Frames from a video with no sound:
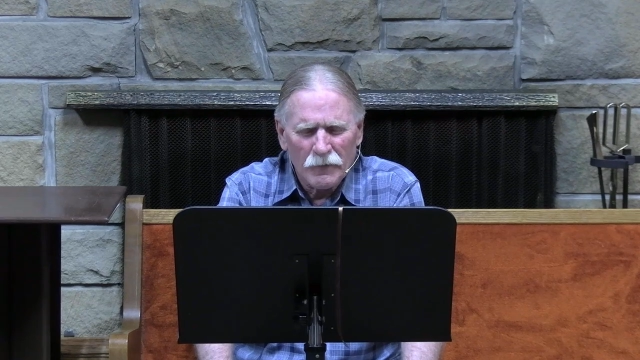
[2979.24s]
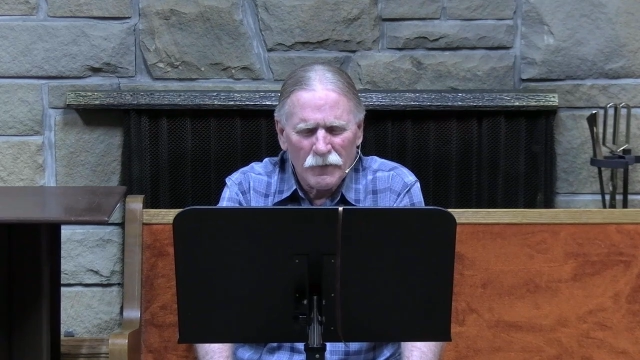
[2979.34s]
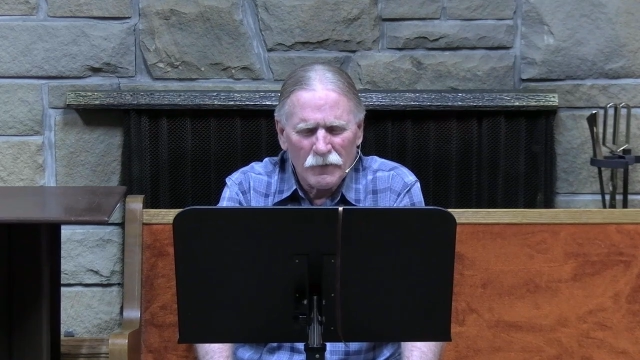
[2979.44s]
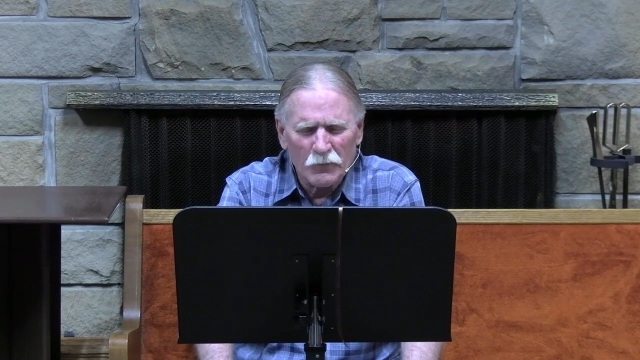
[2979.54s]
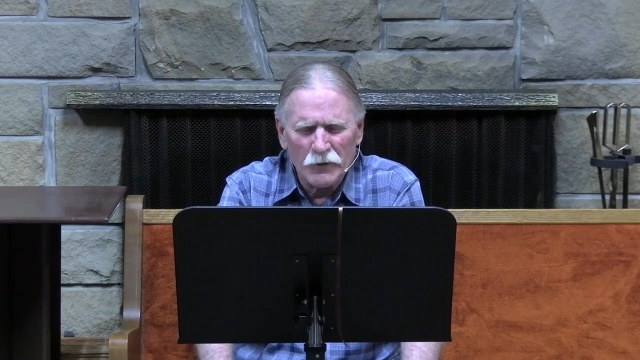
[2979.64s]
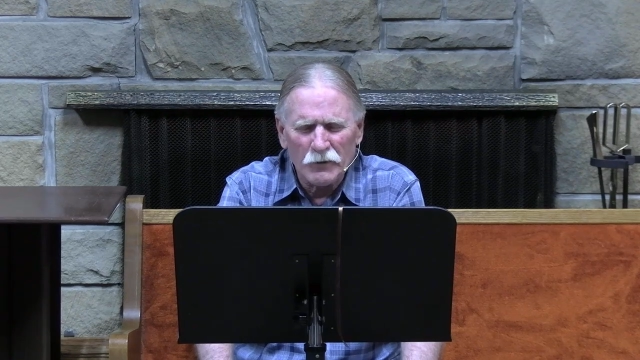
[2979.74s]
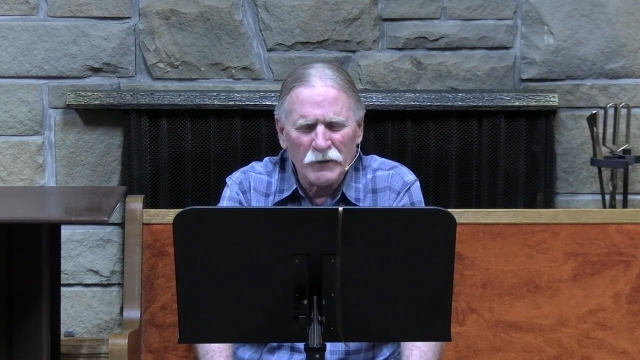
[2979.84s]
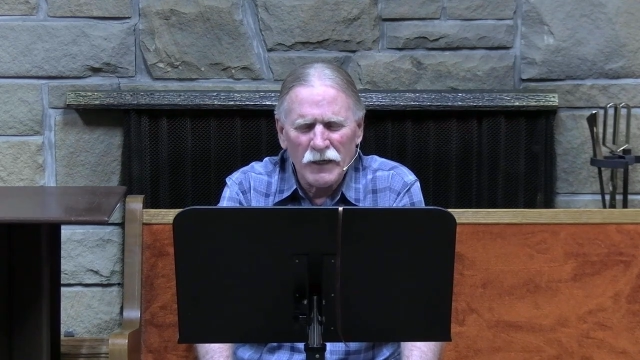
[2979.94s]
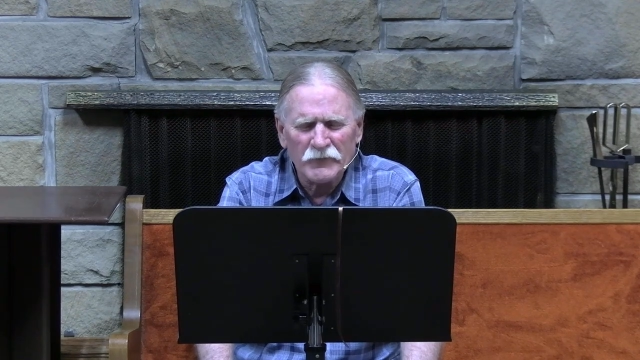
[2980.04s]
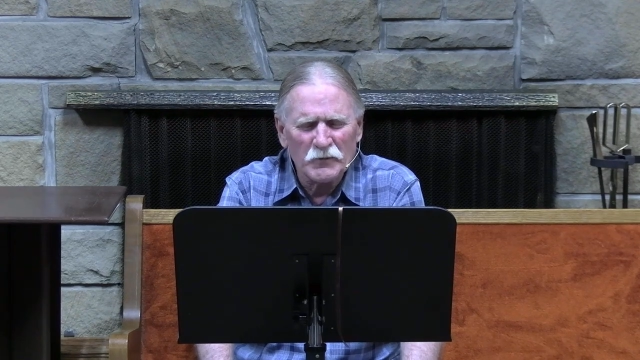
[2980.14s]
That we don't
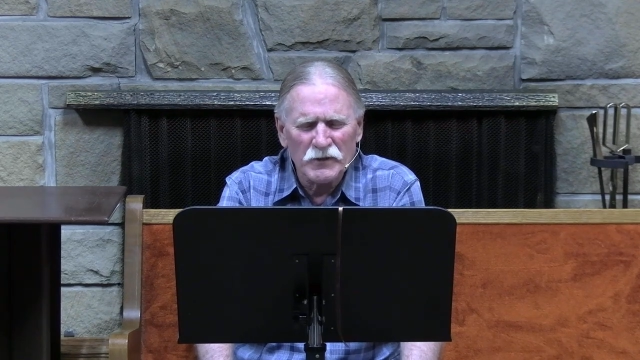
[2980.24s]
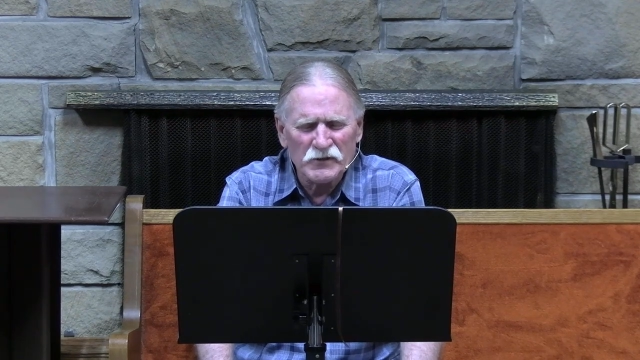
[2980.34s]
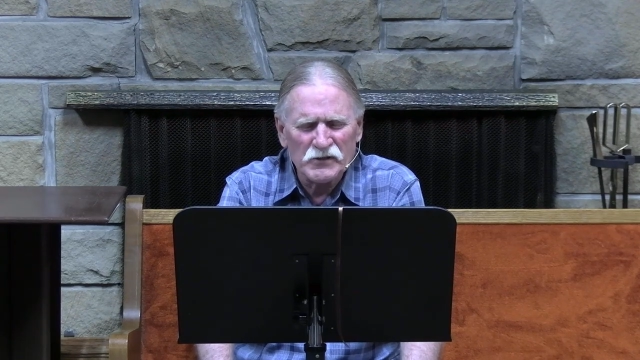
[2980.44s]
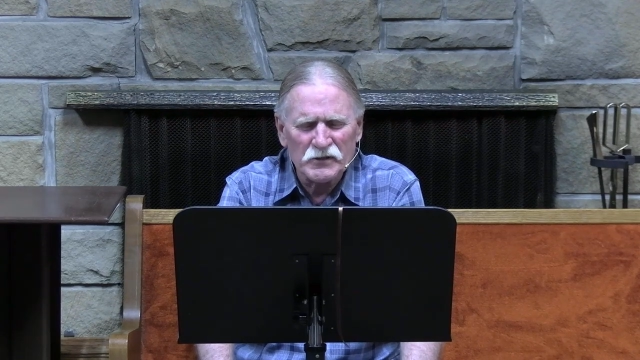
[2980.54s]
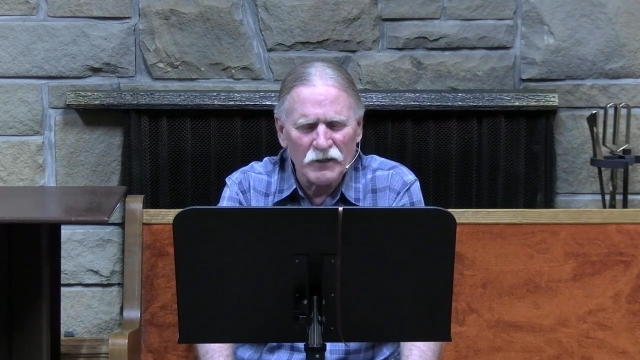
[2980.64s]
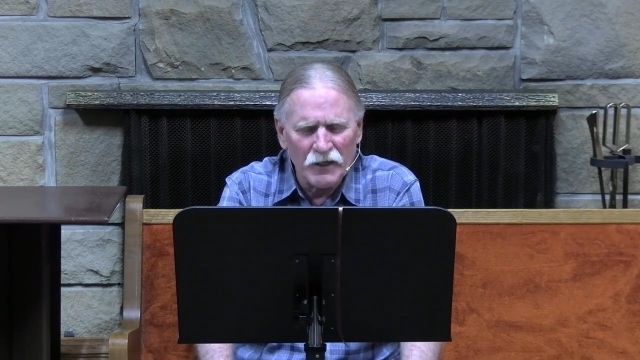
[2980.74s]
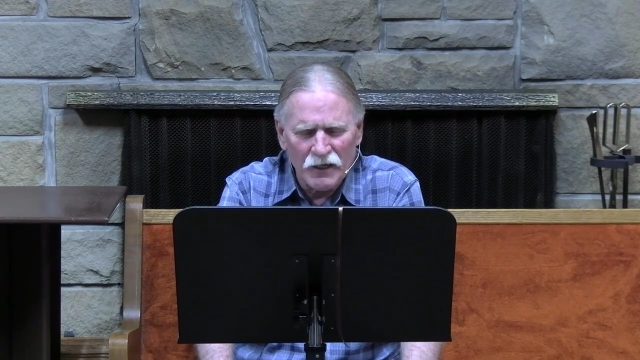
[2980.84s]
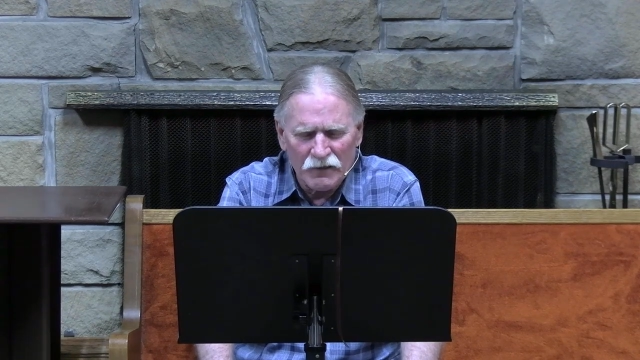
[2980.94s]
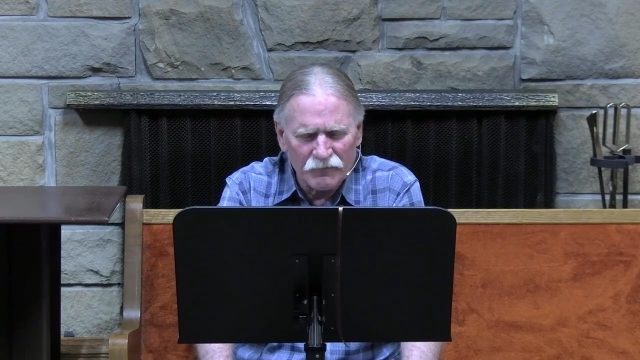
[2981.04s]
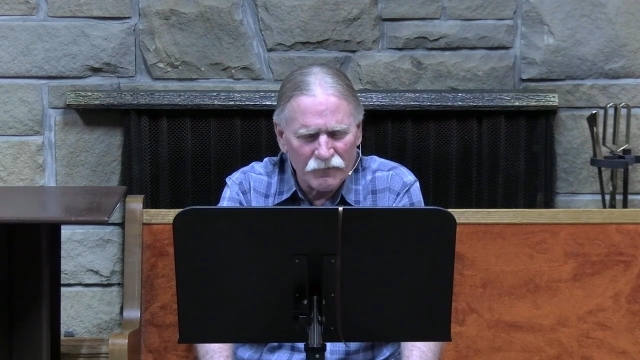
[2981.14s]
have to be a
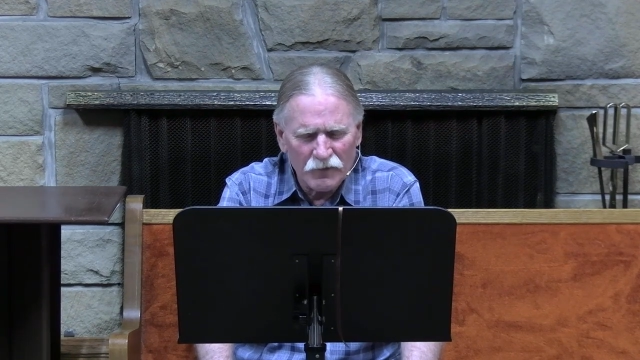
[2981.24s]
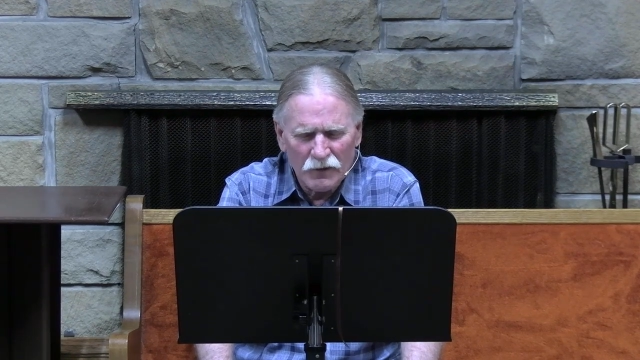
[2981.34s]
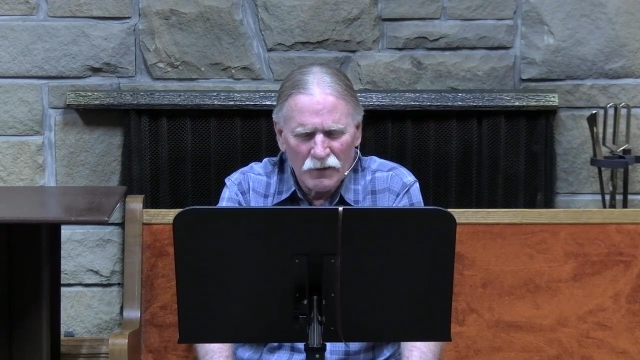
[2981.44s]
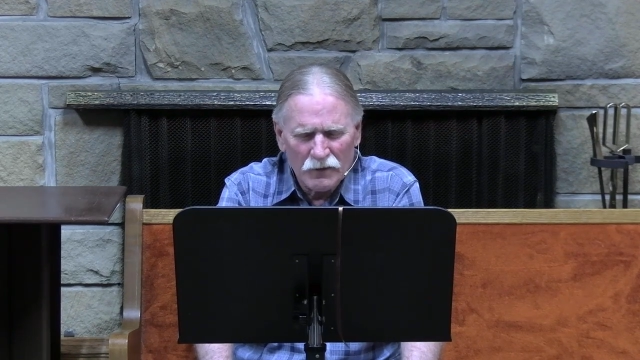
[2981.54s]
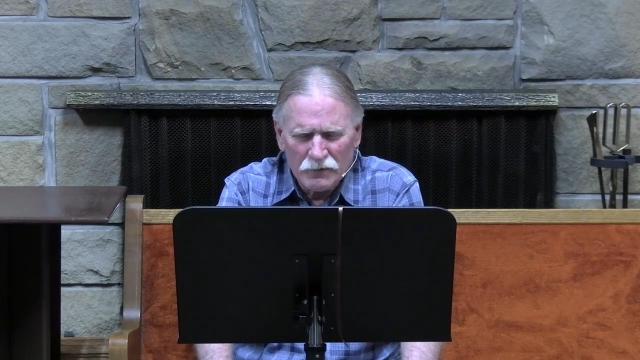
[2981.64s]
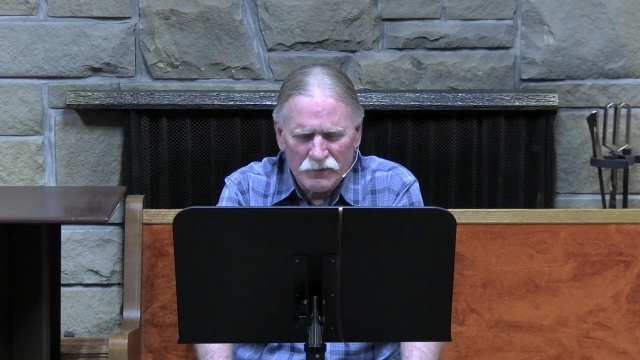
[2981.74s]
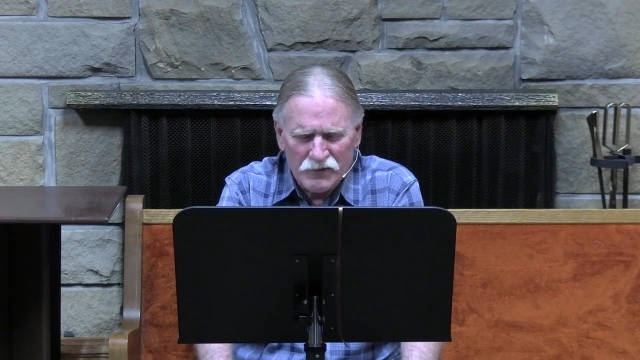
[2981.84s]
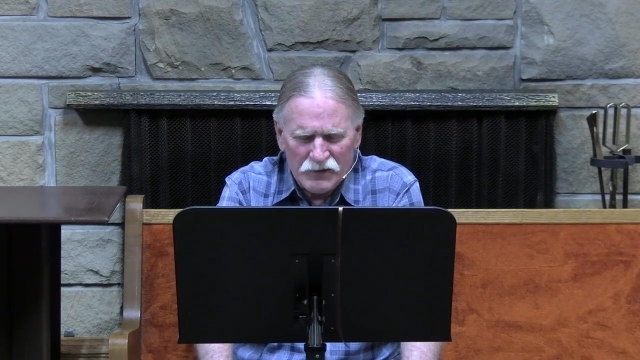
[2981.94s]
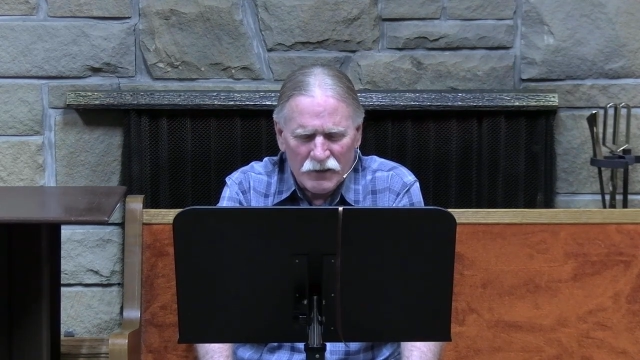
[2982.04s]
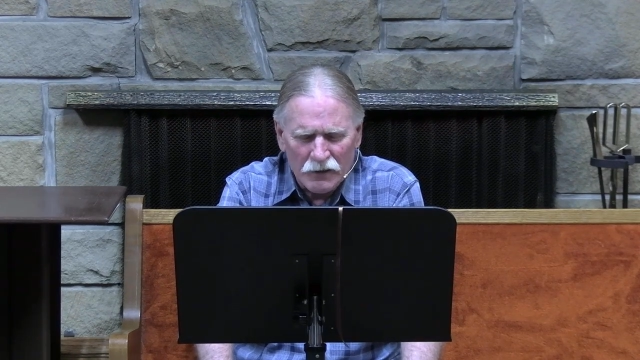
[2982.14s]
slave to
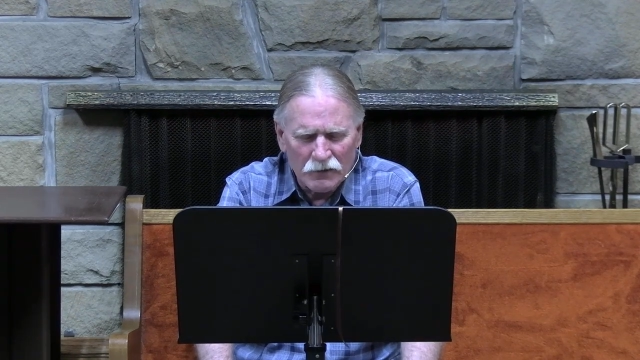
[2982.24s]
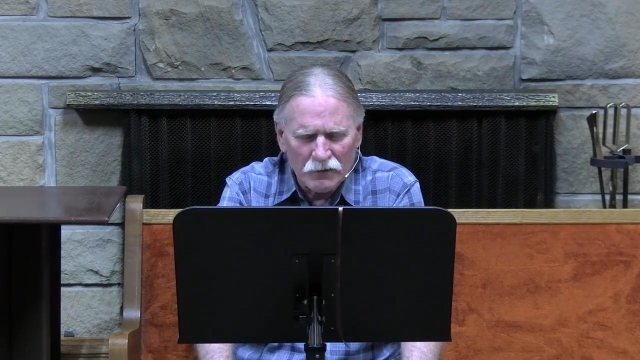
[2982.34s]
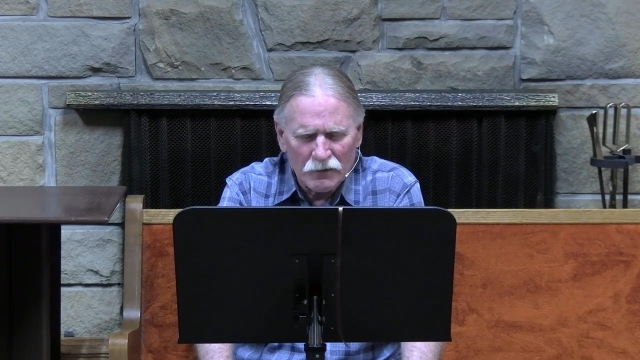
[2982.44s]
sin.